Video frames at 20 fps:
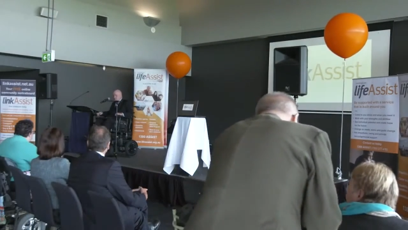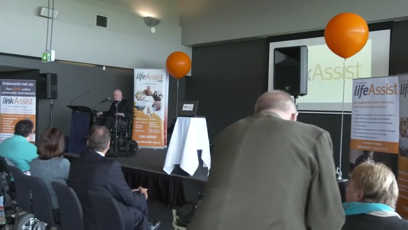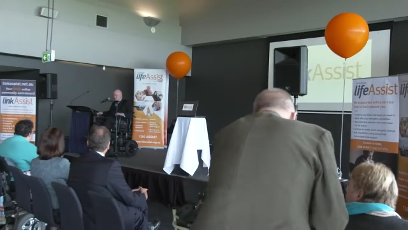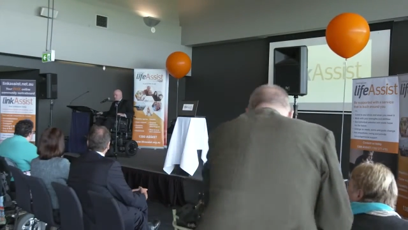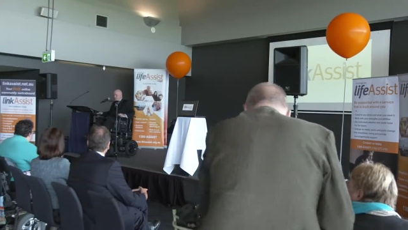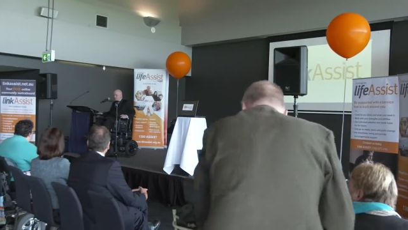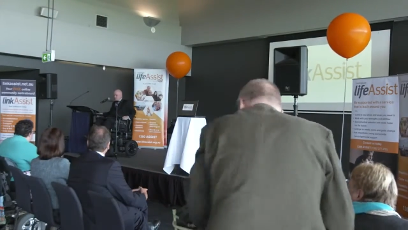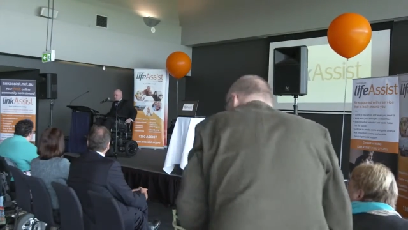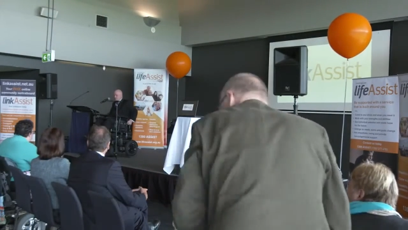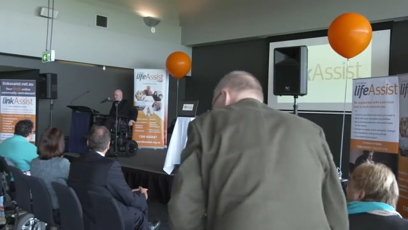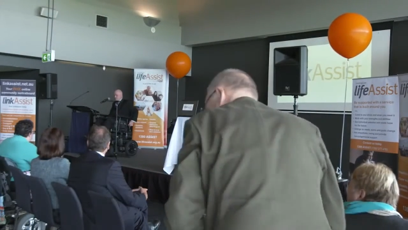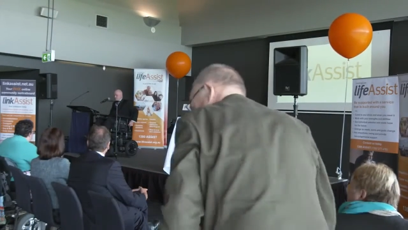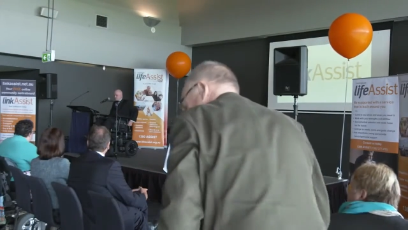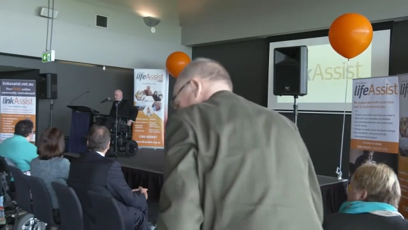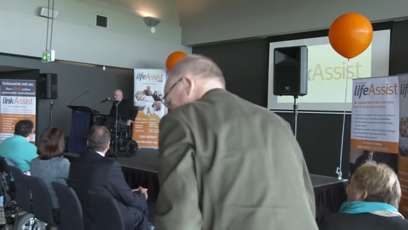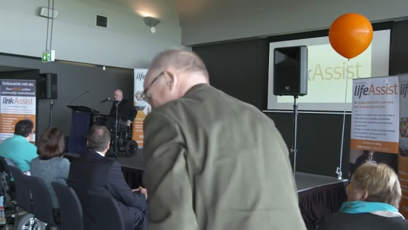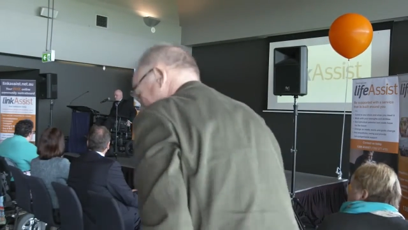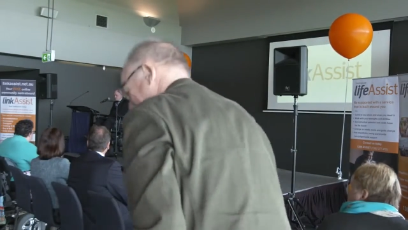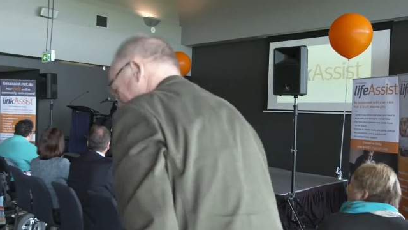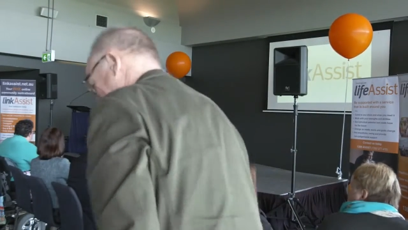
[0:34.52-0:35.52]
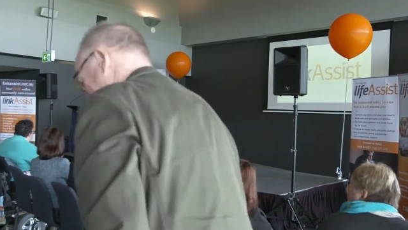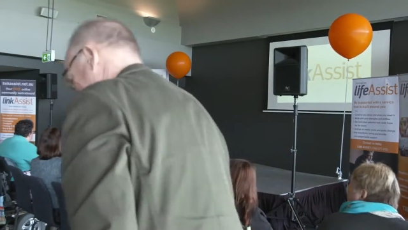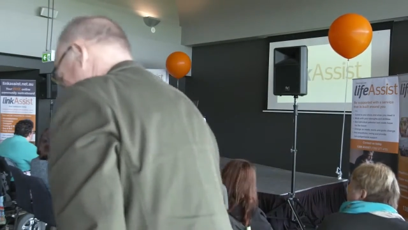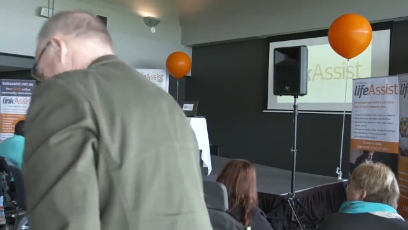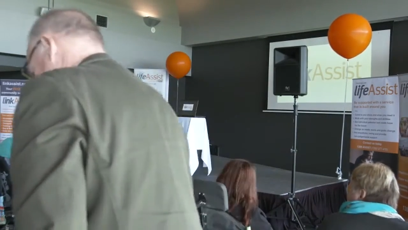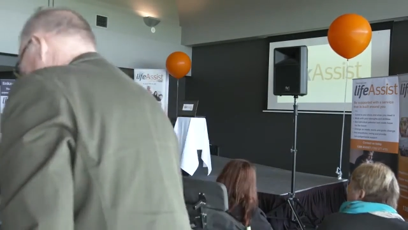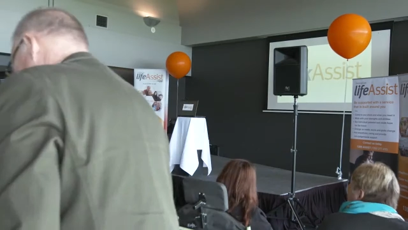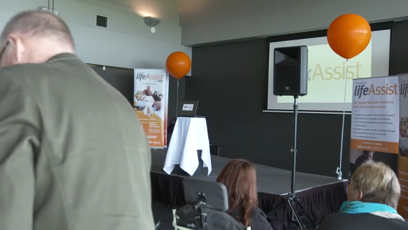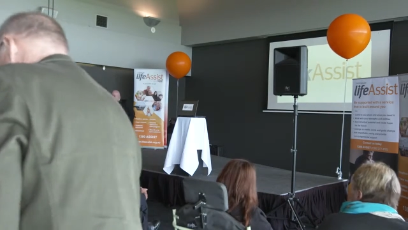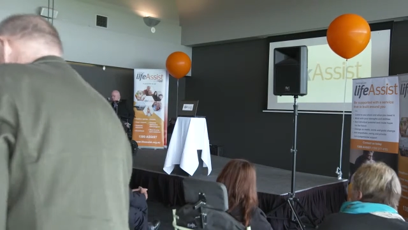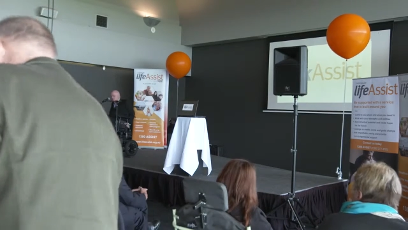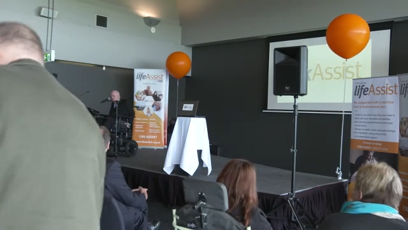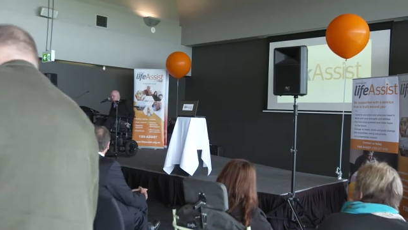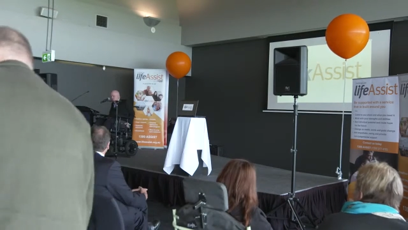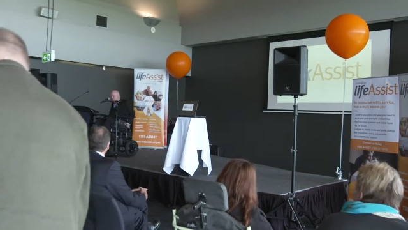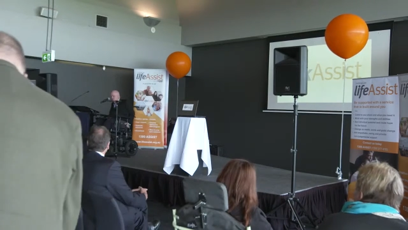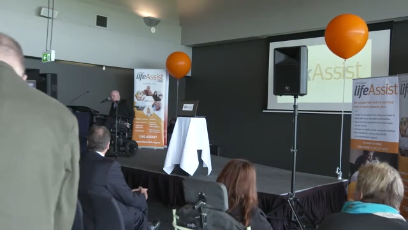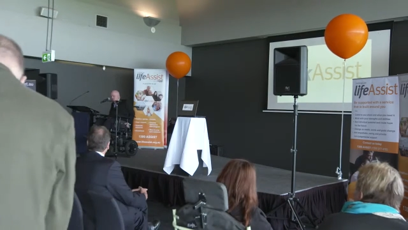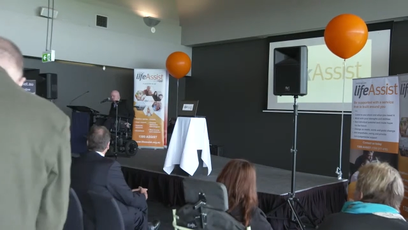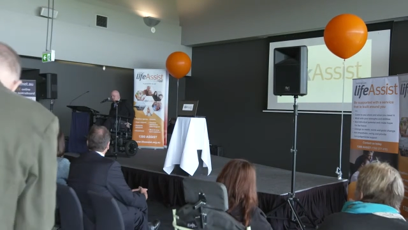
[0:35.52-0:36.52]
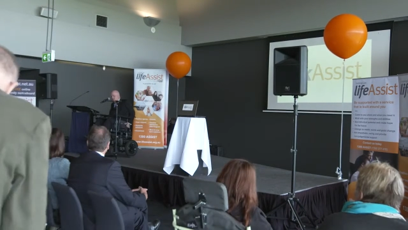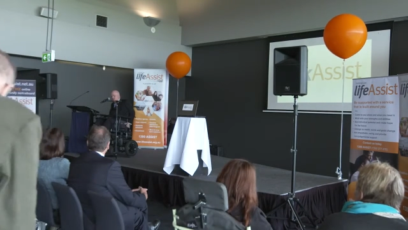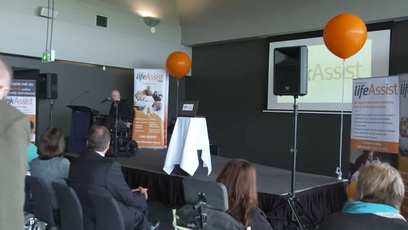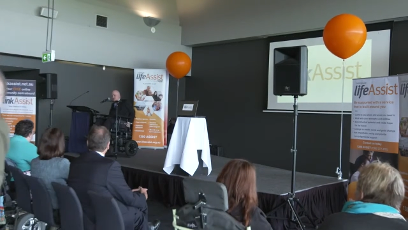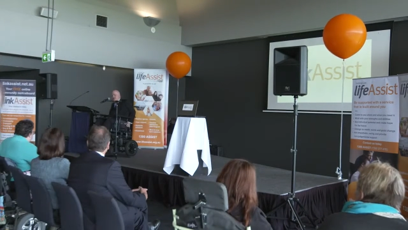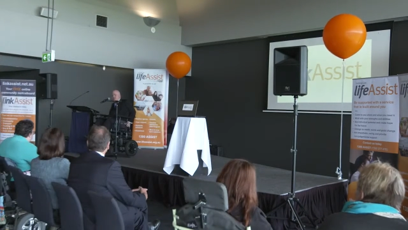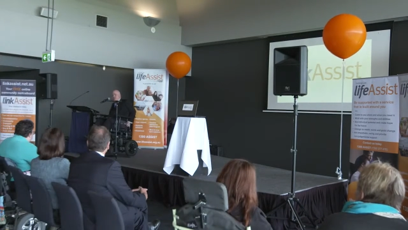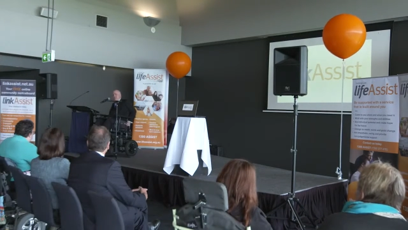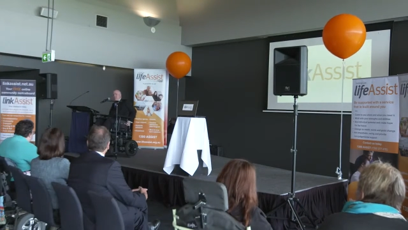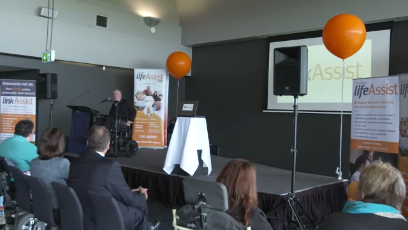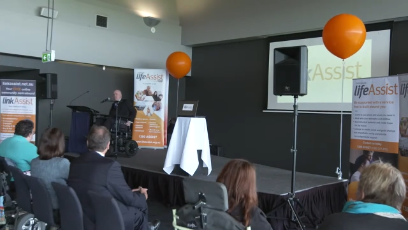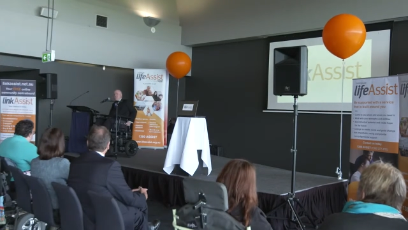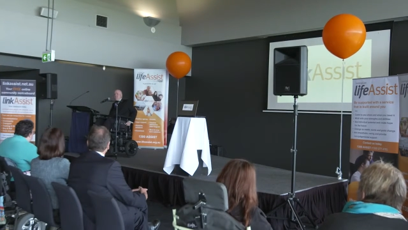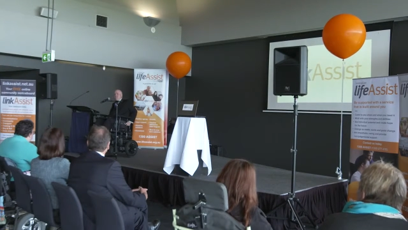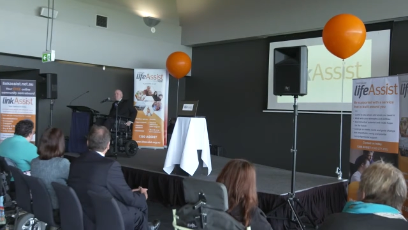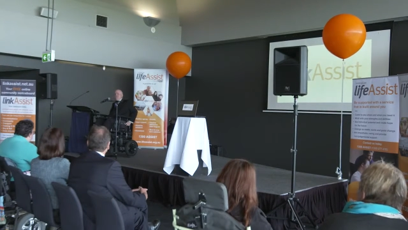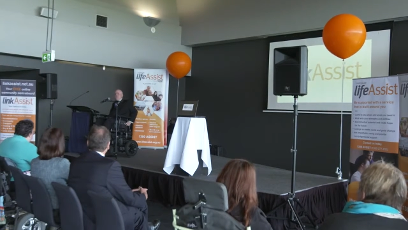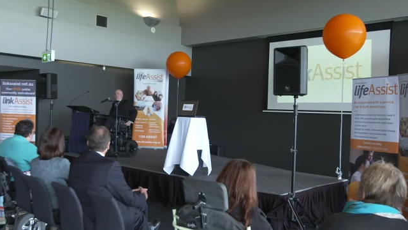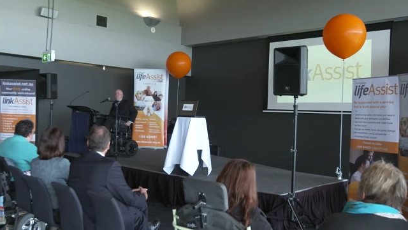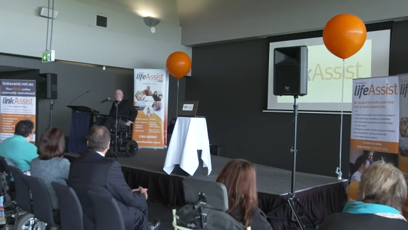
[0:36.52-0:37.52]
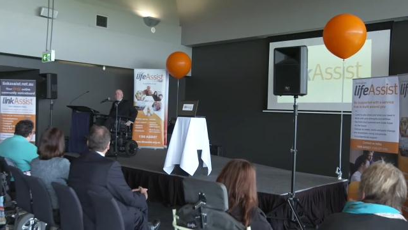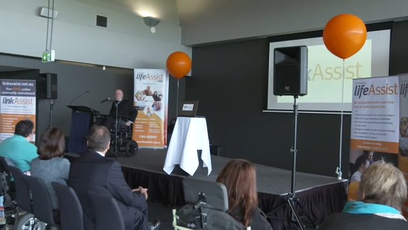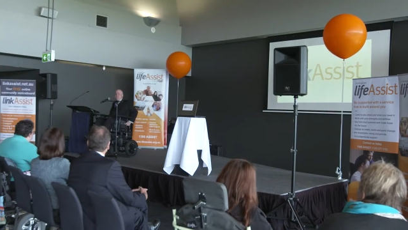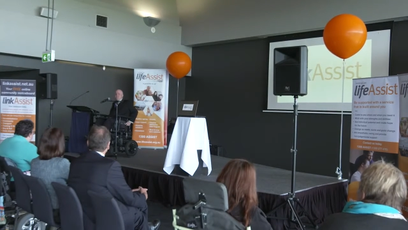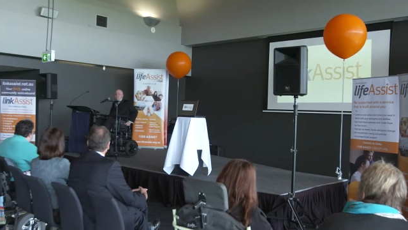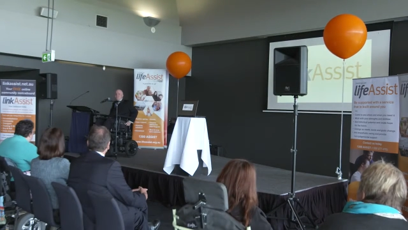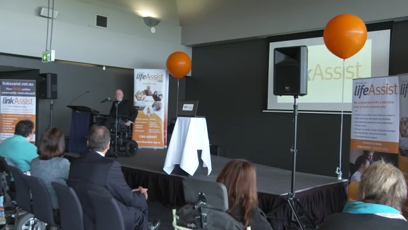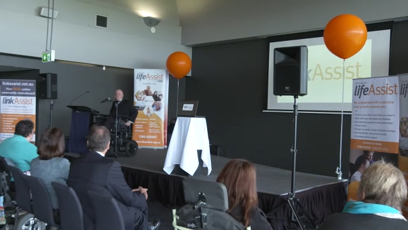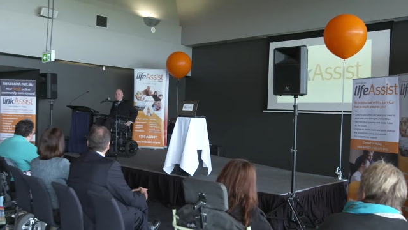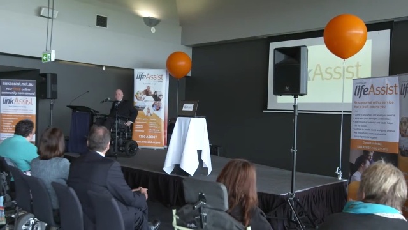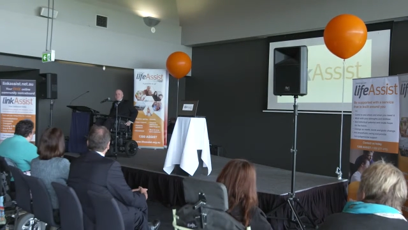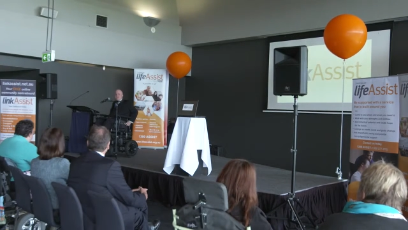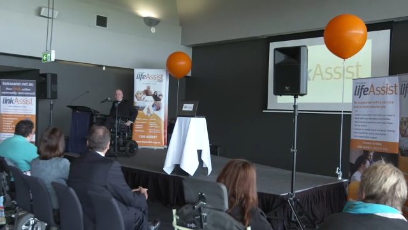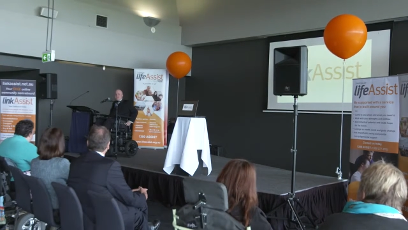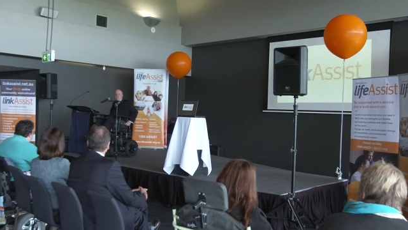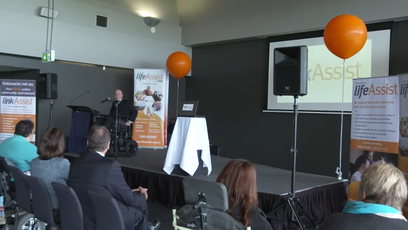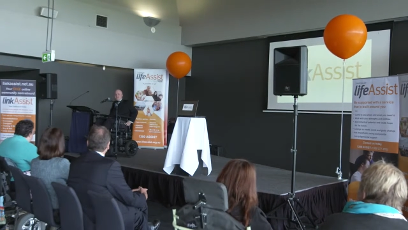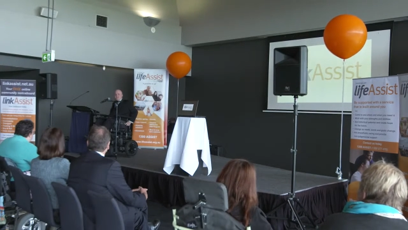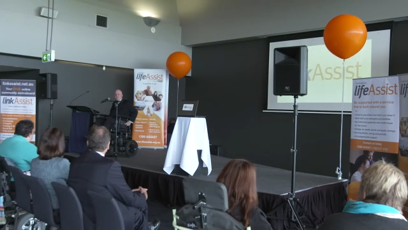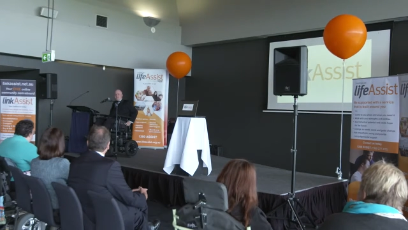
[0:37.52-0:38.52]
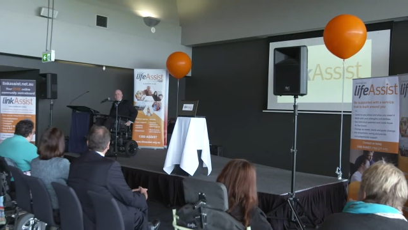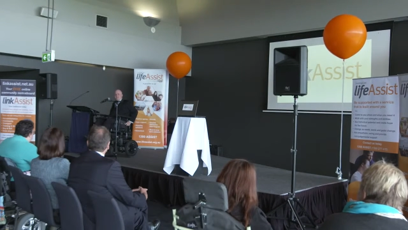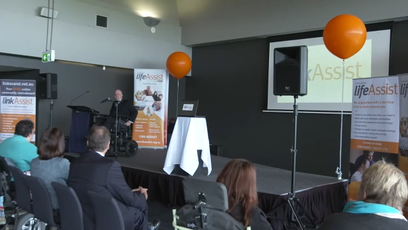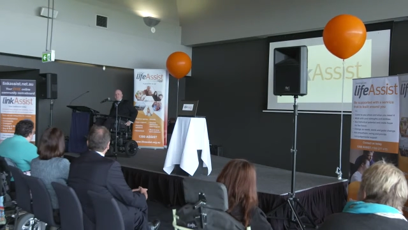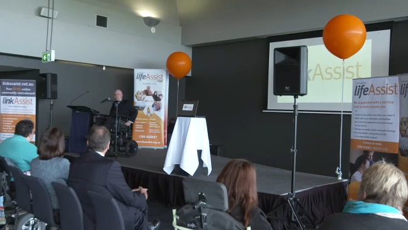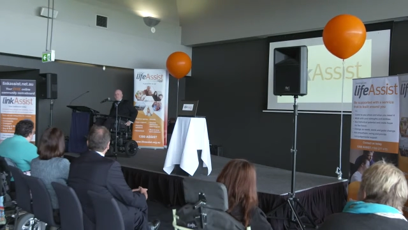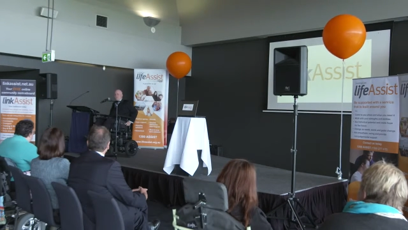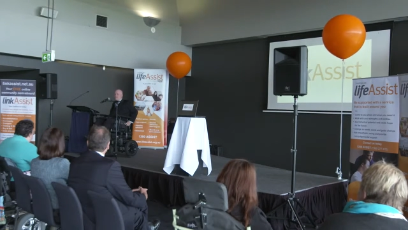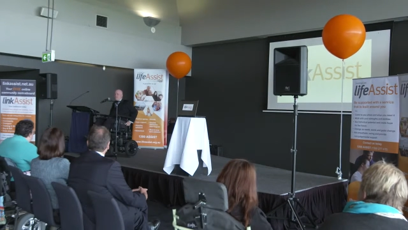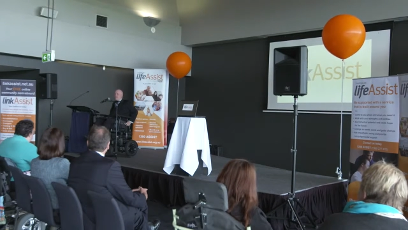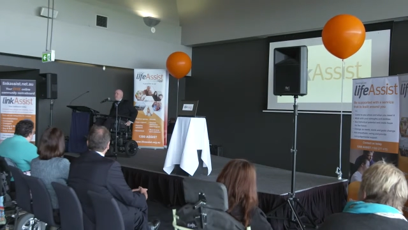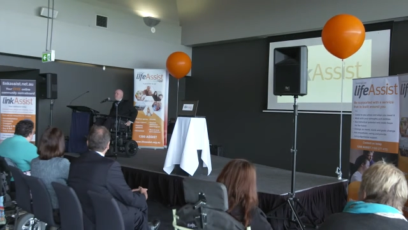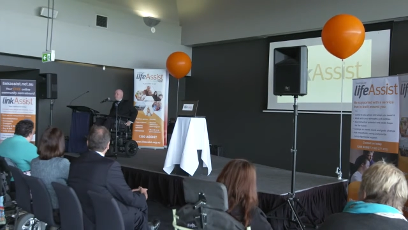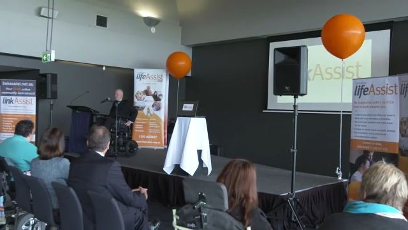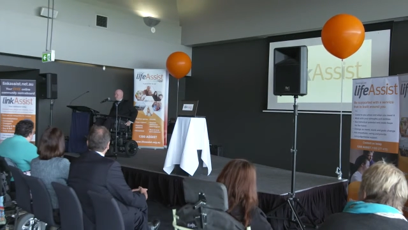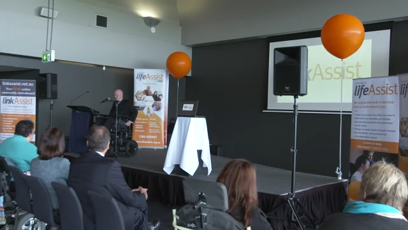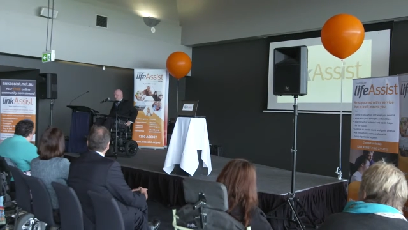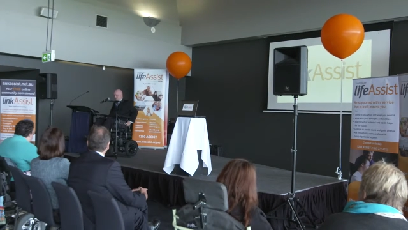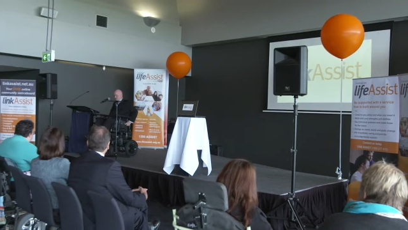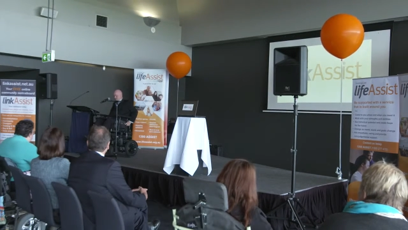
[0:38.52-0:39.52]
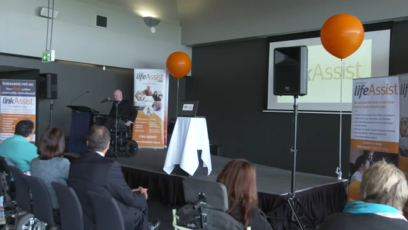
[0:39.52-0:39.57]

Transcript: (no speaker visible)